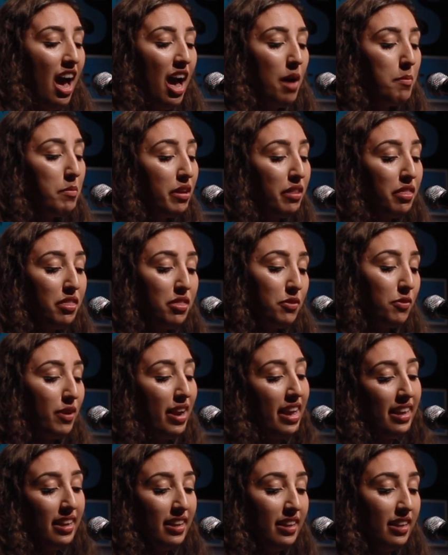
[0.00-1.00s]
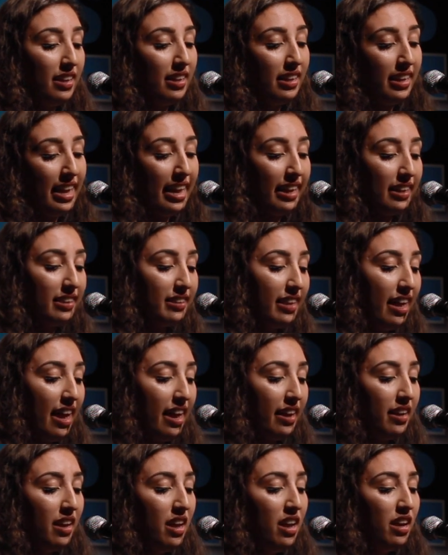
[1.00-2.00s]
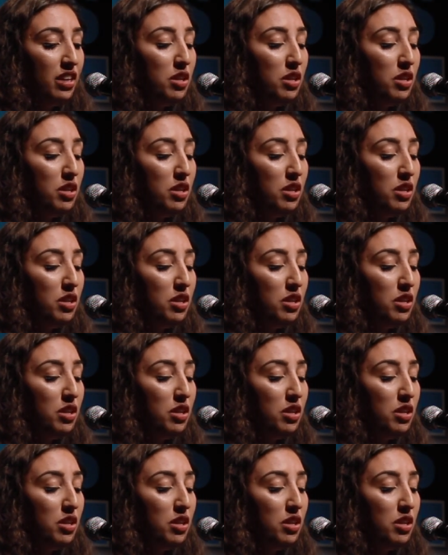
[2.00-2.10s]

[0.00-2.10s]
I'm a threat like that.